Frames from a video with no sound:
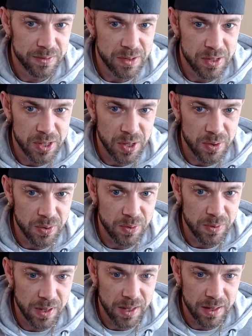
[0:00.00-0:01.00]

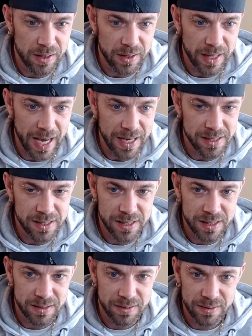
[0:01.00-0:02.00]
do that
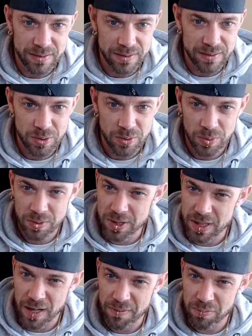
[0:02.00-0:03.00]
sort of
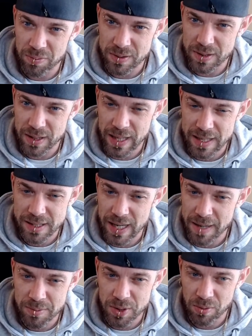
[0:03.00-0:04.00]
stuff to that
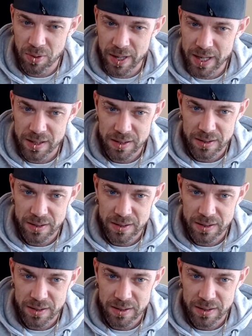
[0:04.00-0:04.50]
same degree.